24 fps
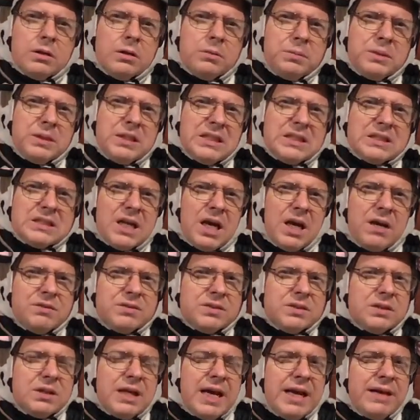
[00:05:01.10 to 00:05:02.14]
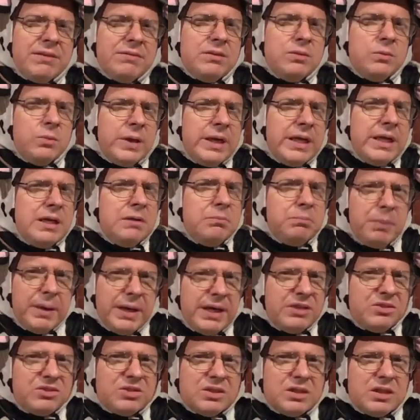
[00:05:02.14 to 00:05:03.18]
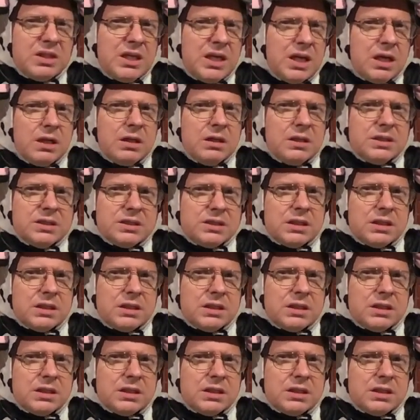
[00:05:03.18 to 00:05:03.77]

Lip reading: police officer, having waited patiently all this